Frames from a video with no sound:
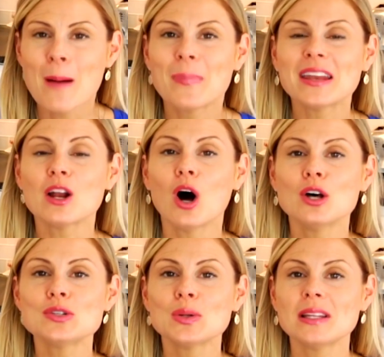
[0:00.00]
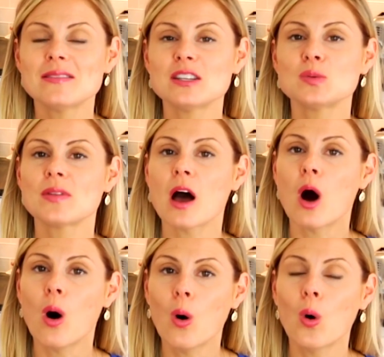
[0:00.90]
but it also leaves us with a
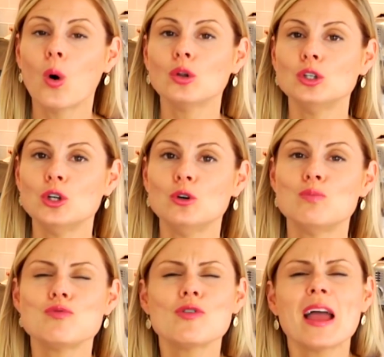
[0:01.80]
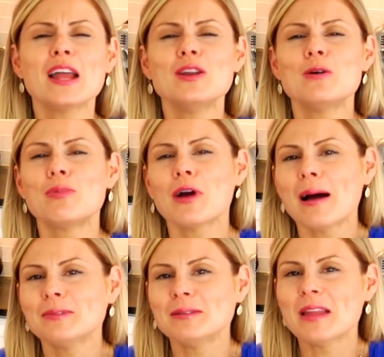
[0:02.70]
whole new, brand new
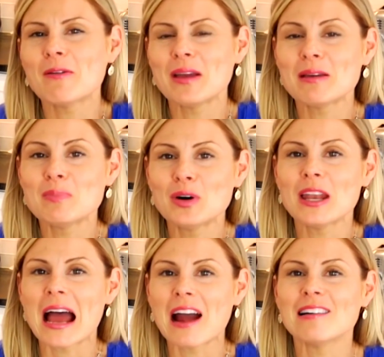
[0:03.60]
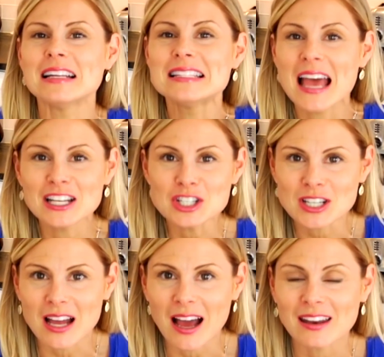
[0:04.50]
problem that we can put our
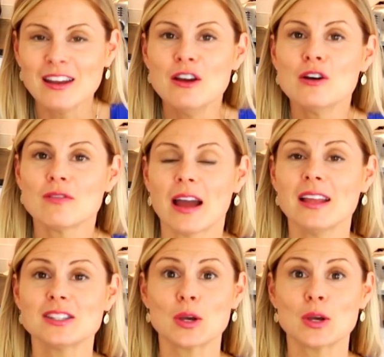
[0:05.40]
attention on, right?